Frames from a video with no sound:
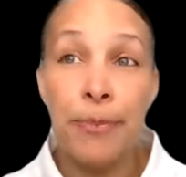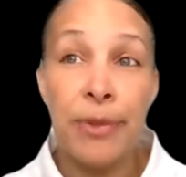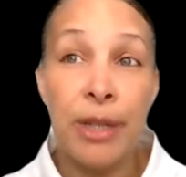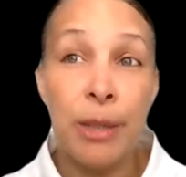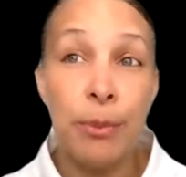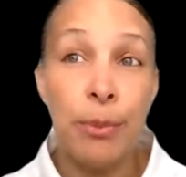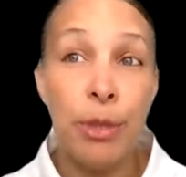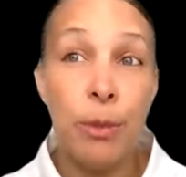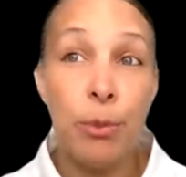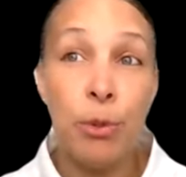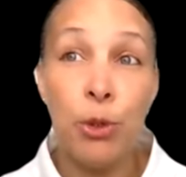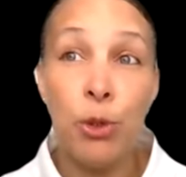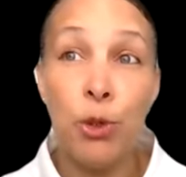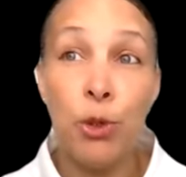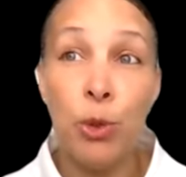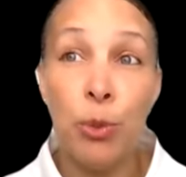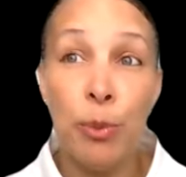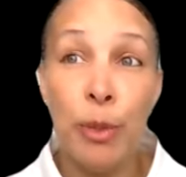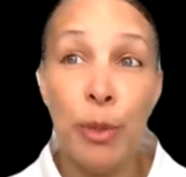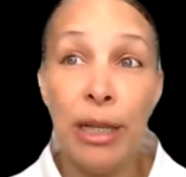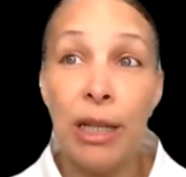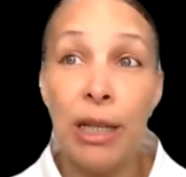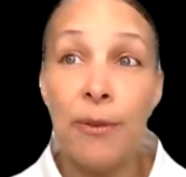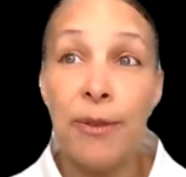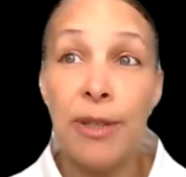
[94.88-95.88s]
People who
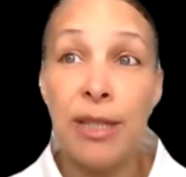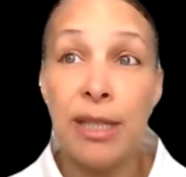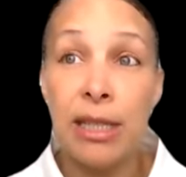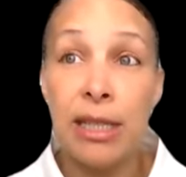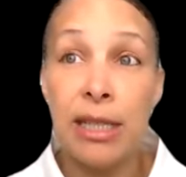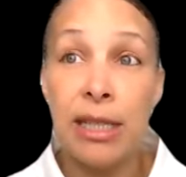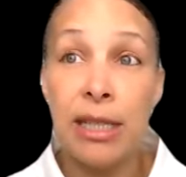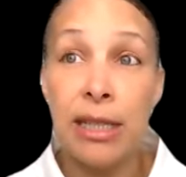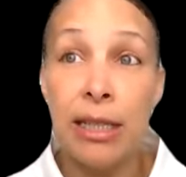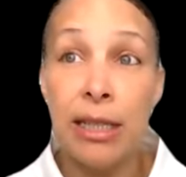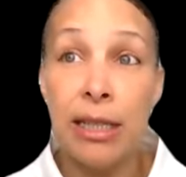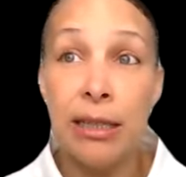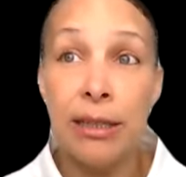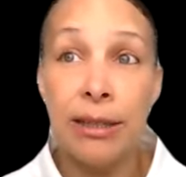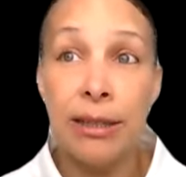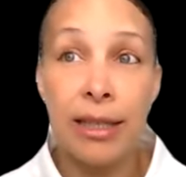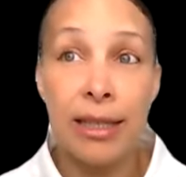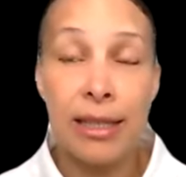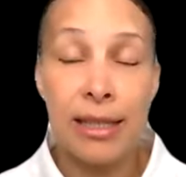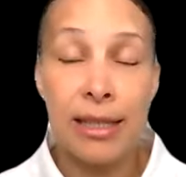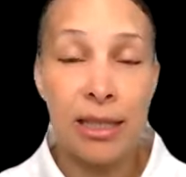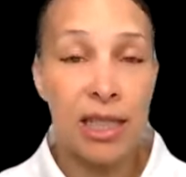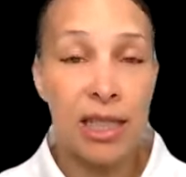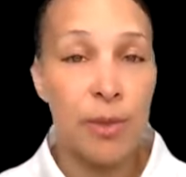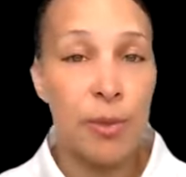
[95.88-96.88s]
may have seen the
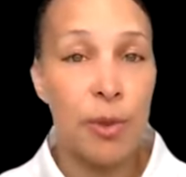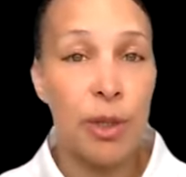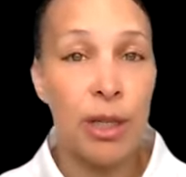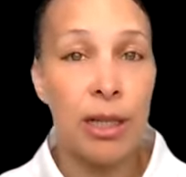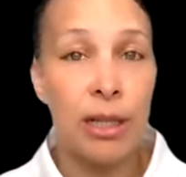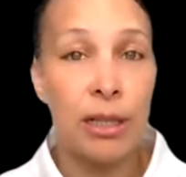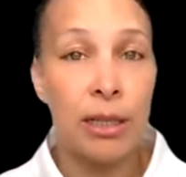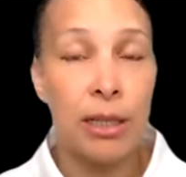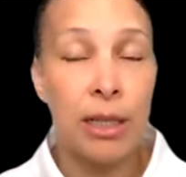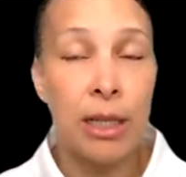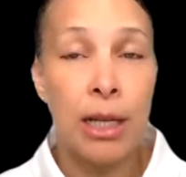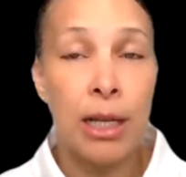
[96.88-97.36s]
suspect